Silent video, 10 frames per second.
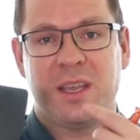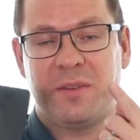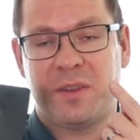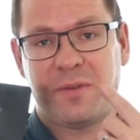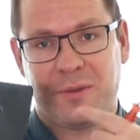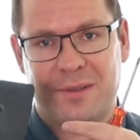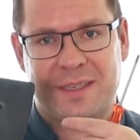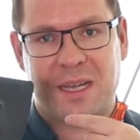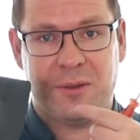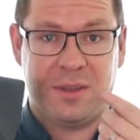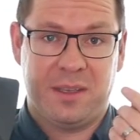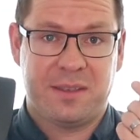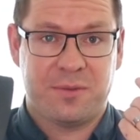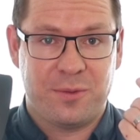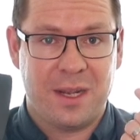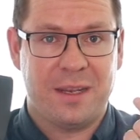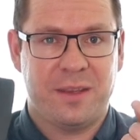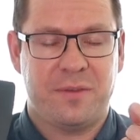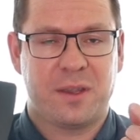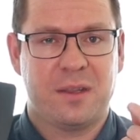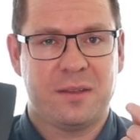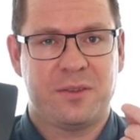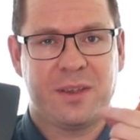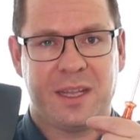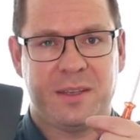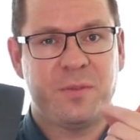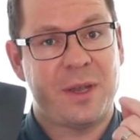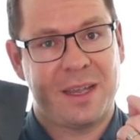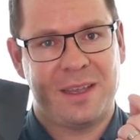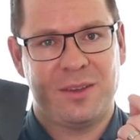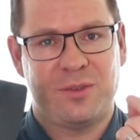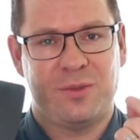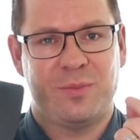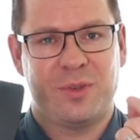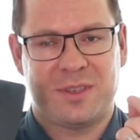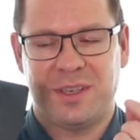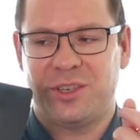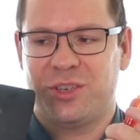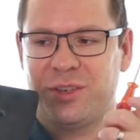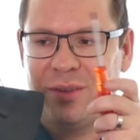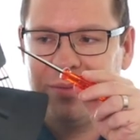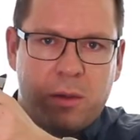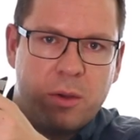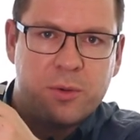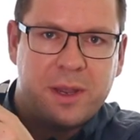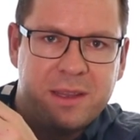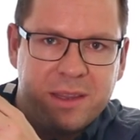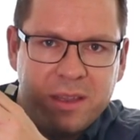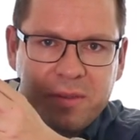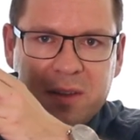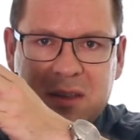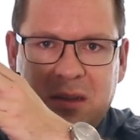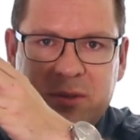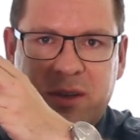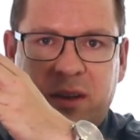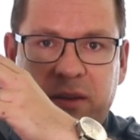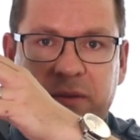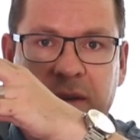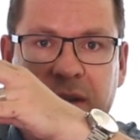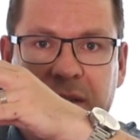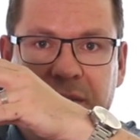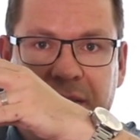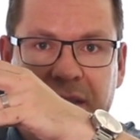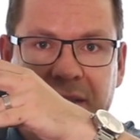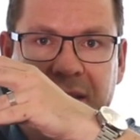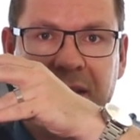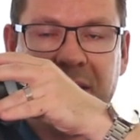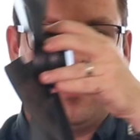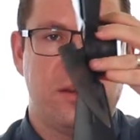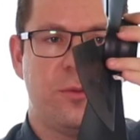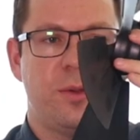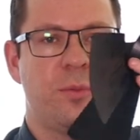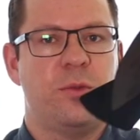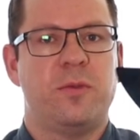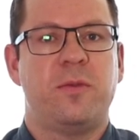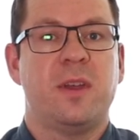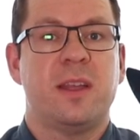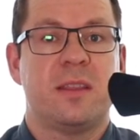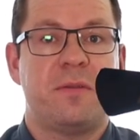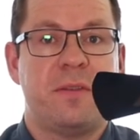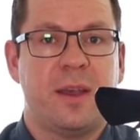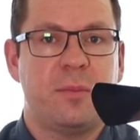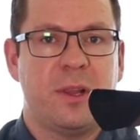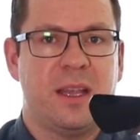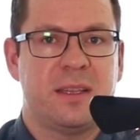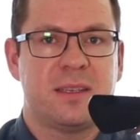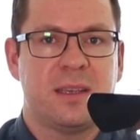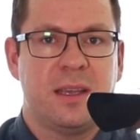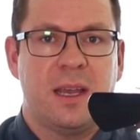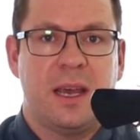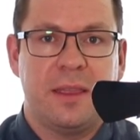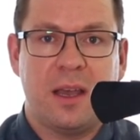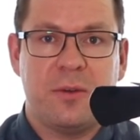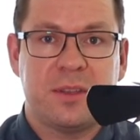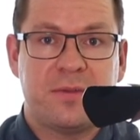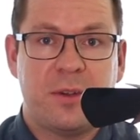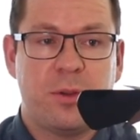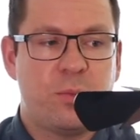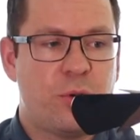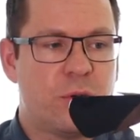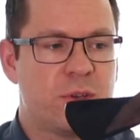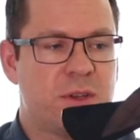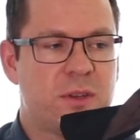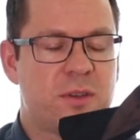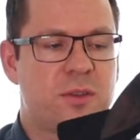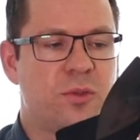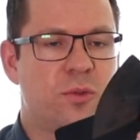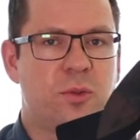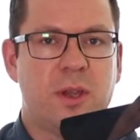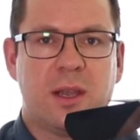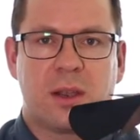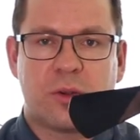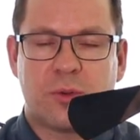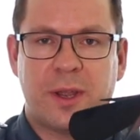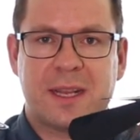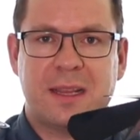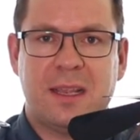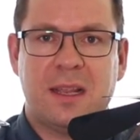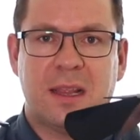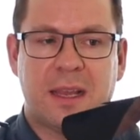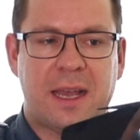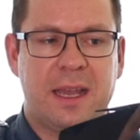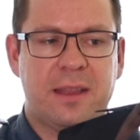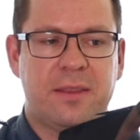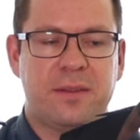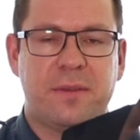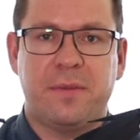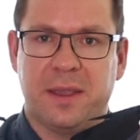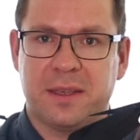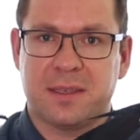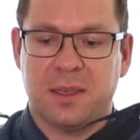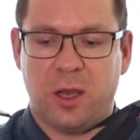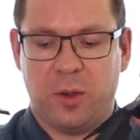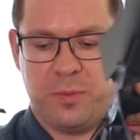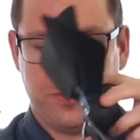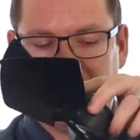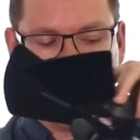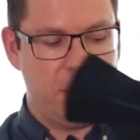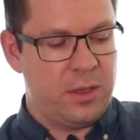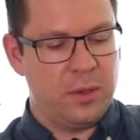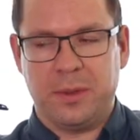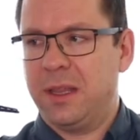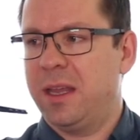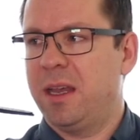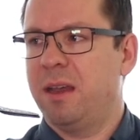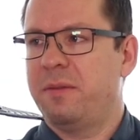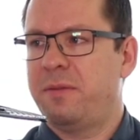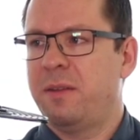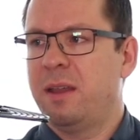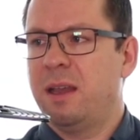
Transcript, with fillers: If it falls out, it's really difficult to get it back into position. All right, if it's loose enough, you can then remove the fan blades. And now it's very important to correctly line the things up you will have